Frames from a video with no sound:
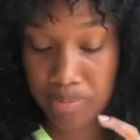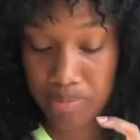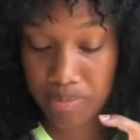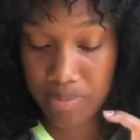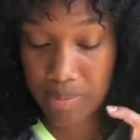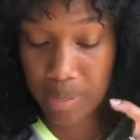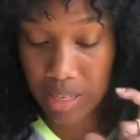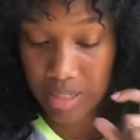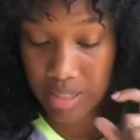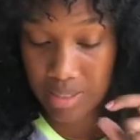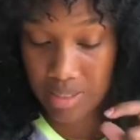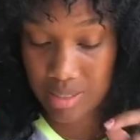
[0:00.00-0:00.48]

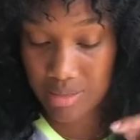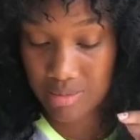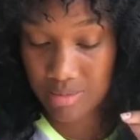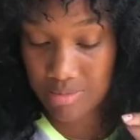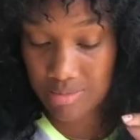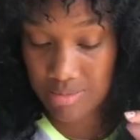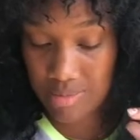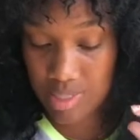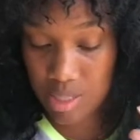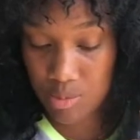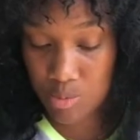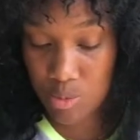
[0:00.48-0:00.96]
a
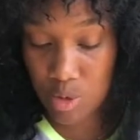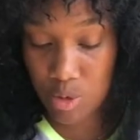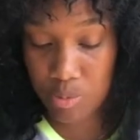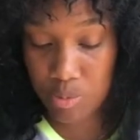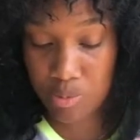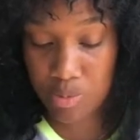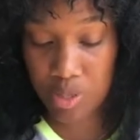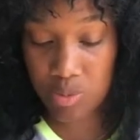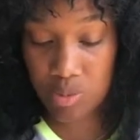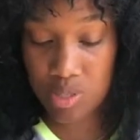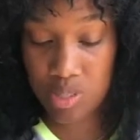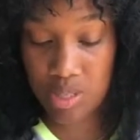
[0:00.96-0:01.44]
small
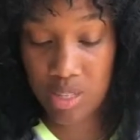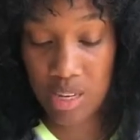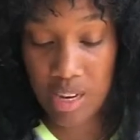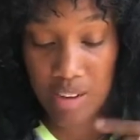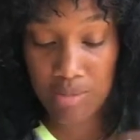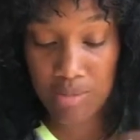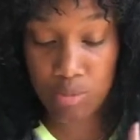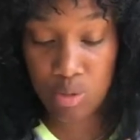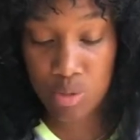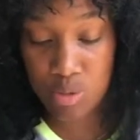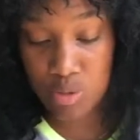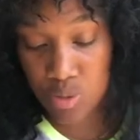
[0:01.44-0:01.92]
piece. We still have
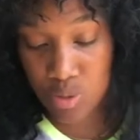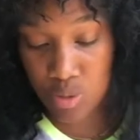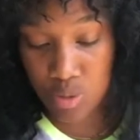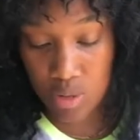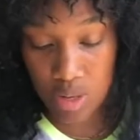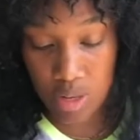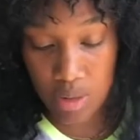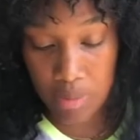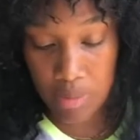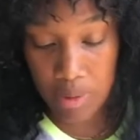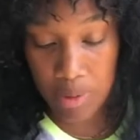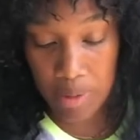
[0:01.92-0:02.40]
more to
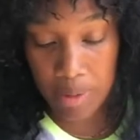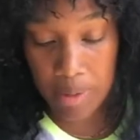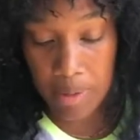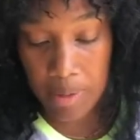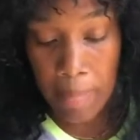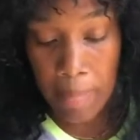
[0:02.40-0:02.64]
talk about.